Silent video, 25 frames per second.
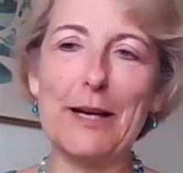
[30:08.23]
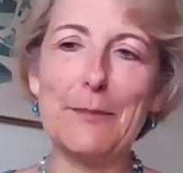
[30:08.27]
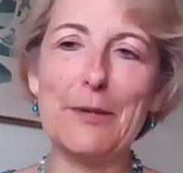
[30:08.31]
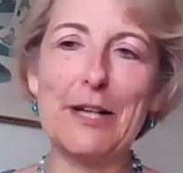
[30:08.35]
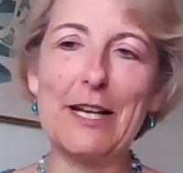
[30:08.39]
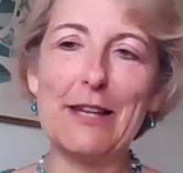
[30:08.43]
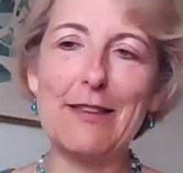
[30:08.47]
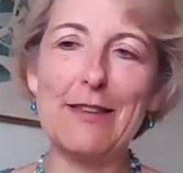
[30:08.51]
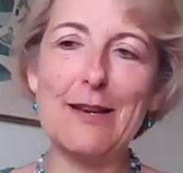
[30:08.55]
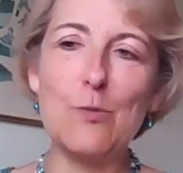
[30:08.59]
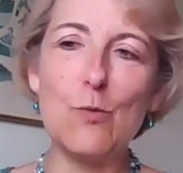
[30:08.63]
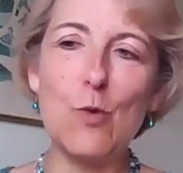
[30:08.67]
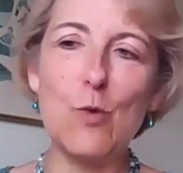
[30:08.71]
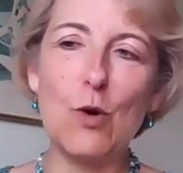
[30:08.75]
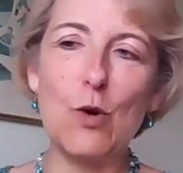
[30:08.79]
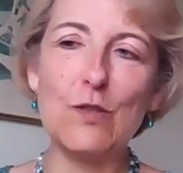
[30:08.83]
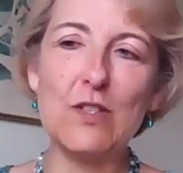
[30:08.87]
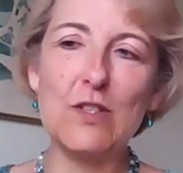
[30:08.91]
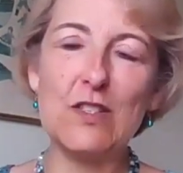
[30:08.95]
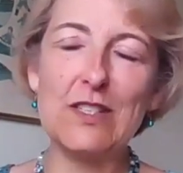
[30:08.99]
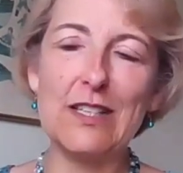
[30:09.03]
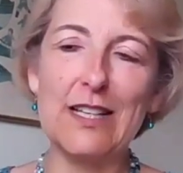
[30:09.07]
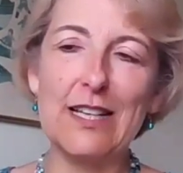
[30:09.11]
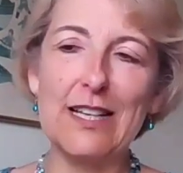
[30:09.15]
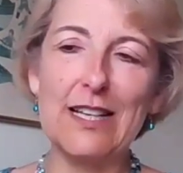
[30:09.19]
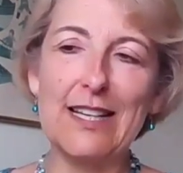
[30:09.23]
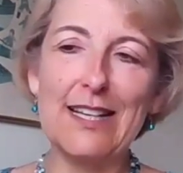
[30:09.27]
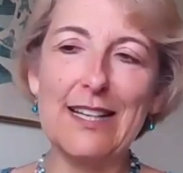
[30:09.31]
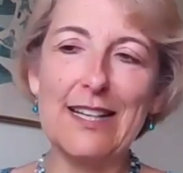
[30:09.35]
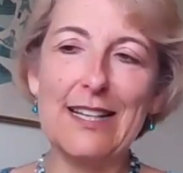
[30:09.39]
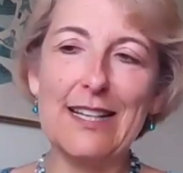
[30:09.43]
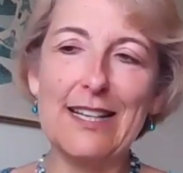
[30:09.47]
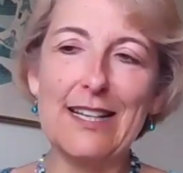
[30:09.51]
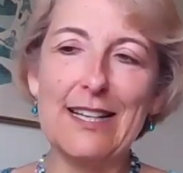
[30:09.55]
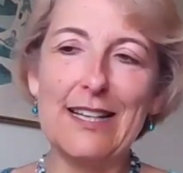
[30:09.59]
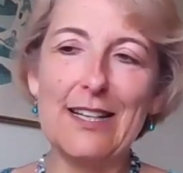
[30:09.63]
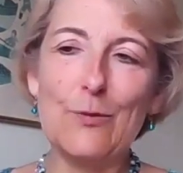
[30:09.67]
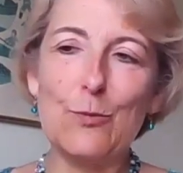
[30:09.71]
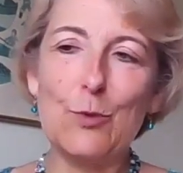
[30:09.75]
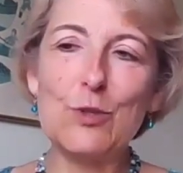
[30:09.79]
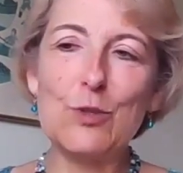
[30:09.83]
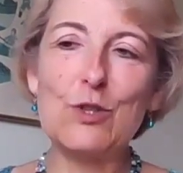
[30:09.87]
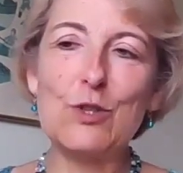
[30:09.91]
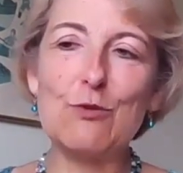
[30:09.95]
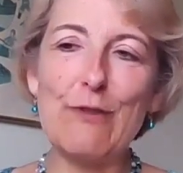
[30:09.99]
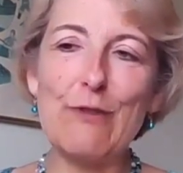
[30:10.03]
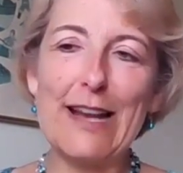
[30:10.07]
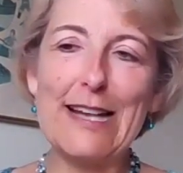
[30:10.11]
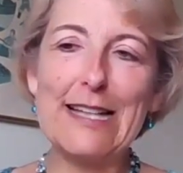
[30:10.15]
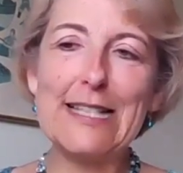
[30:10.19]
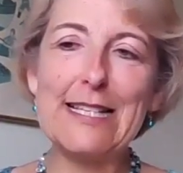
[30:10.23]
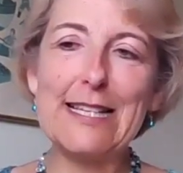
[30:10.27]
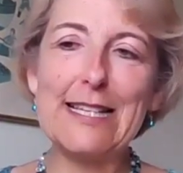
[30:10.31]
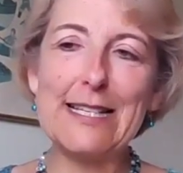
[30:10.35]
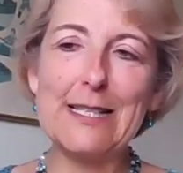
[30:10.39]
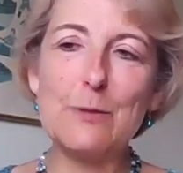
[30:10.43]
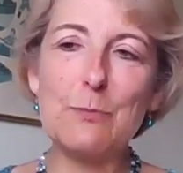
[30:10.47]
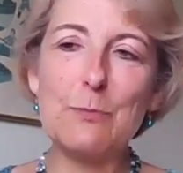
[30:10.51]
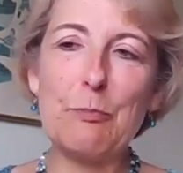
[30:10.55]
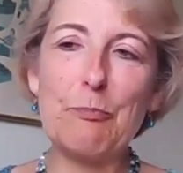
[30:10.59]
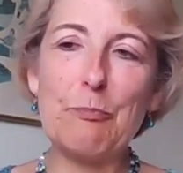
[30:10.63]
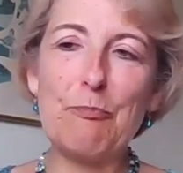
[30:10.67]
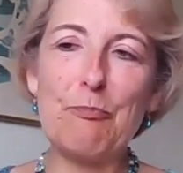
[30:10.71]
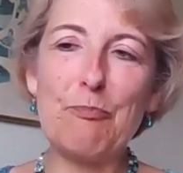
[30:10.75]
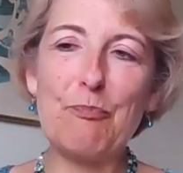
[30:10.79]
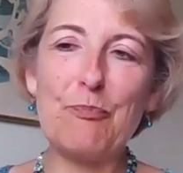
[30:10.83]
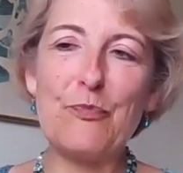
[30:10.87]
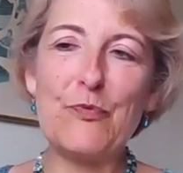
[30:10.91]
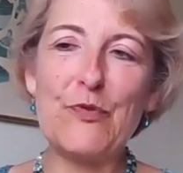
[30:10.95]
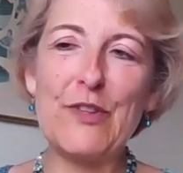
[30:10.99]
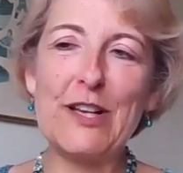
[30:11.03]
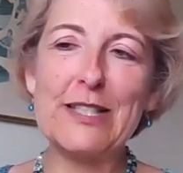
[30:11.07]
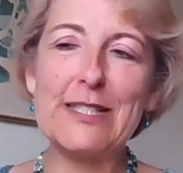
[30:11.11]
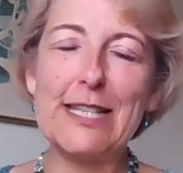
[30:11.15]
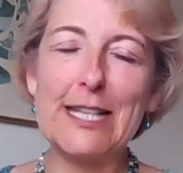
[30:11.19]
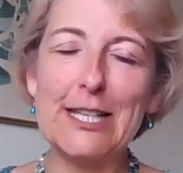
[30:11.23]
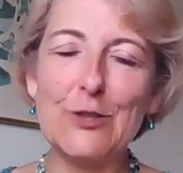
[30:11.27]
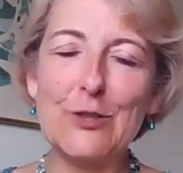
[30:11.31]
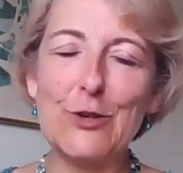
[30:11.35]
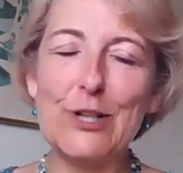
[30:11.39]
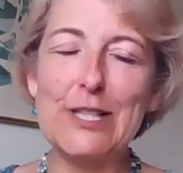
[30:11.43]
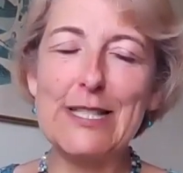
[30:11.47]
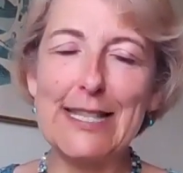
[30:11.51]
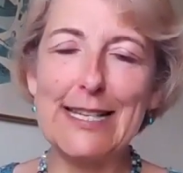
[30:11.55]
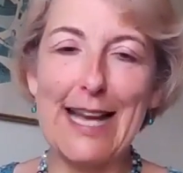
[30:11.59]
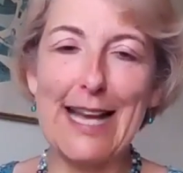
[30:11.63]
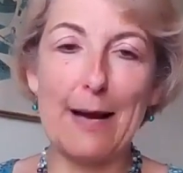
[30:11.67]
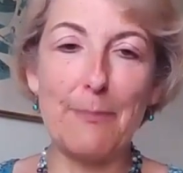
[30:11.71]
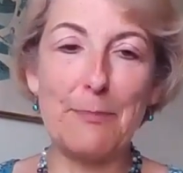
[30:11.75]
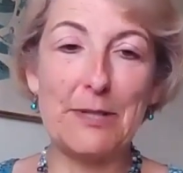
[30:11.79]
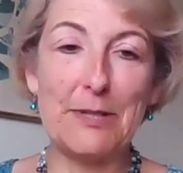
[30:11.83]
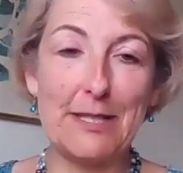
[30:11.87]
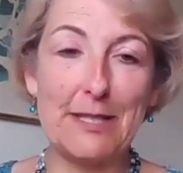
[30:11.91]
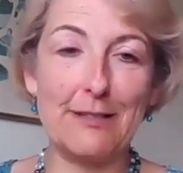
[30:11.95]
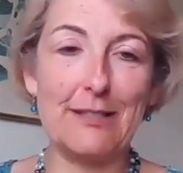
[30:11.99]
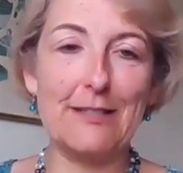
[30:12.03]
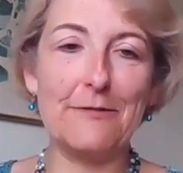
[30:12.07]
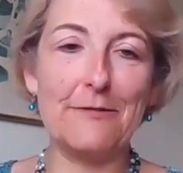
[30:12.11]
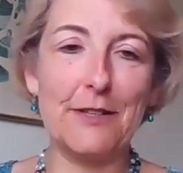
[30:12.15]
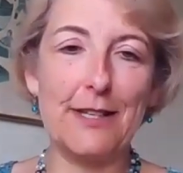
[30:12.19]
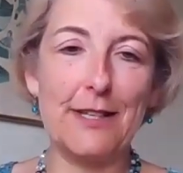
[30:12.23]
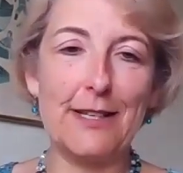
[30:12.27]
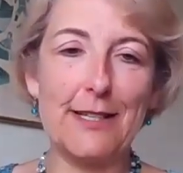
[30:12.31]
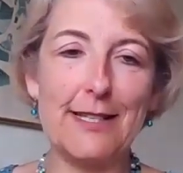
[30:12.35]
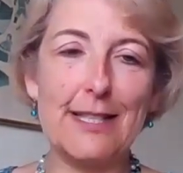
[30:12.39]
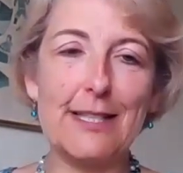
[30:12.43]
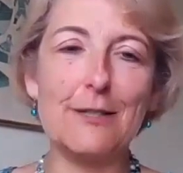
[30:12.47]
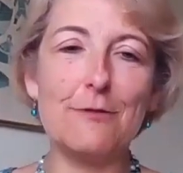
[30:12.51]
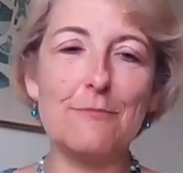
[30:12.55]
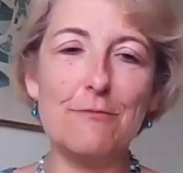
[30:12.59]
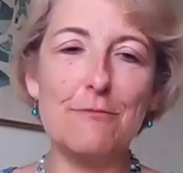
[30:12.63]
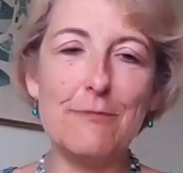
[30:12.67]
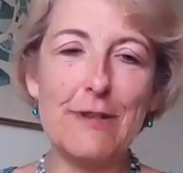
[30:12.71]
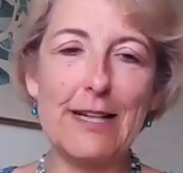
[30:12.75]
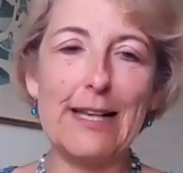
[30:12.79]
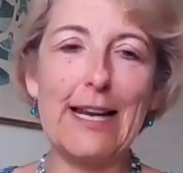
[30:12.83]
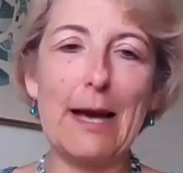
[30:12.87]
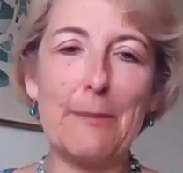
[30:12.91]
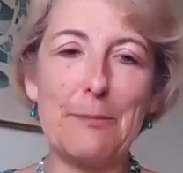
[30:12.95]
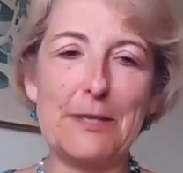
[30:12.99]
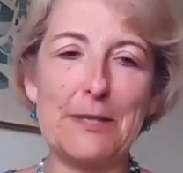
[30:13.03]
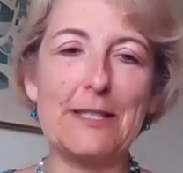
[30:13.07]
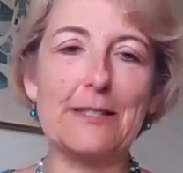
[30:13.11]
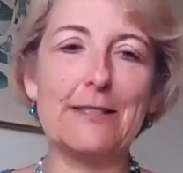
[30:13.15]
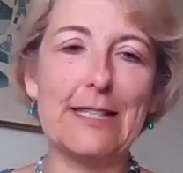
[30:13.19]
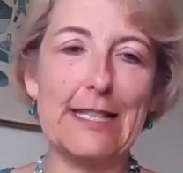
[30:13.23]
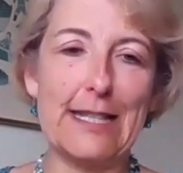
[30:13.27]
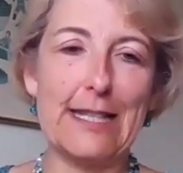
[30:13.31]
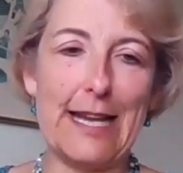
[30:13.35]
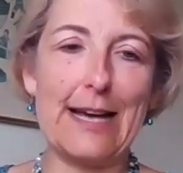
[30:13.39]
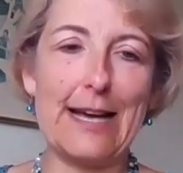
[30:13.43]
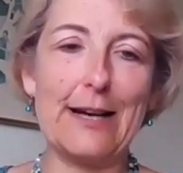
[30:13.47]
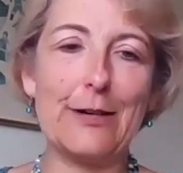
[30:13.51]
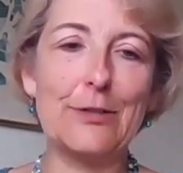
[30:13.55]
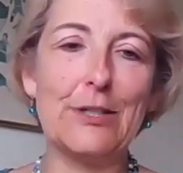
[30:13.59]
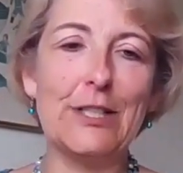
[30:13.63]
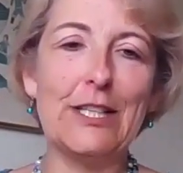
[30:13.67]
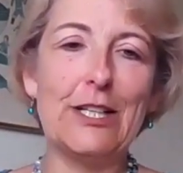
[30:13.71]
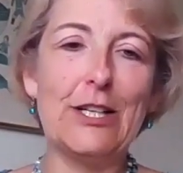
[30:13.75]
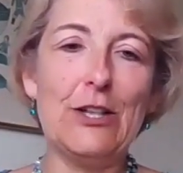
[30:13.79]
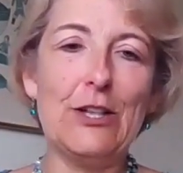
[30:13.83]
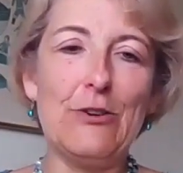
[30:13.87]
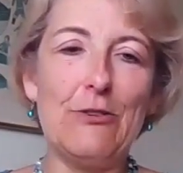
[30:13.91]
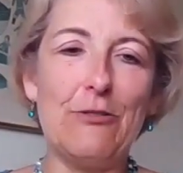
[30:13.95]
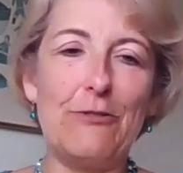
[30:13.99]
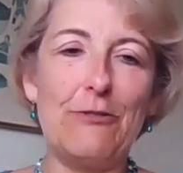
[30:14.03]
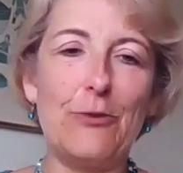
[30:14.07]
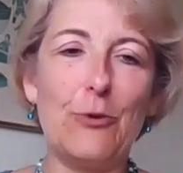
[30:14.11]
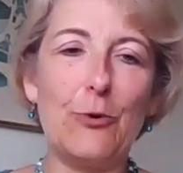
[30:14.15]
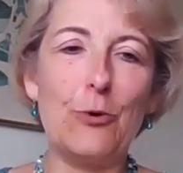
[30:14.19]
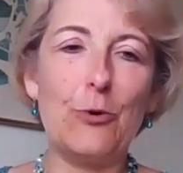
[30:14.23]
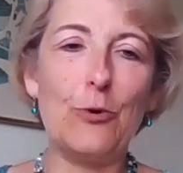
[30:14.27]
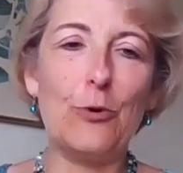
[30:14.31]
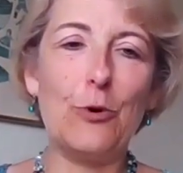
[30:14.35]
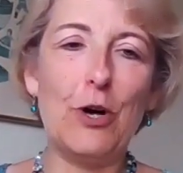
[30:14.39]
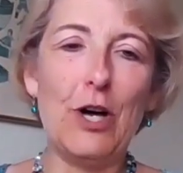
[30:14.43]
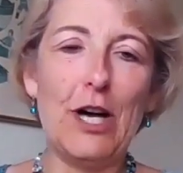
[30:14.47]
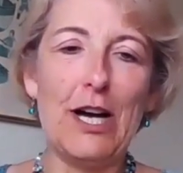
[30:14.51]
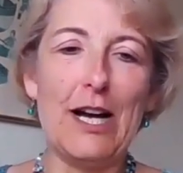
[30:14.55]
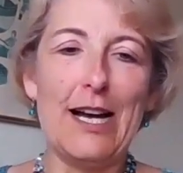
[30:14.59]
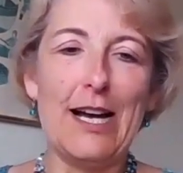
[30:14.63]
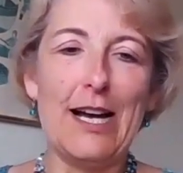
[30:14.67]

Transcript: But I think what's great is there's an increasing appetite for this. There's a real appetite now for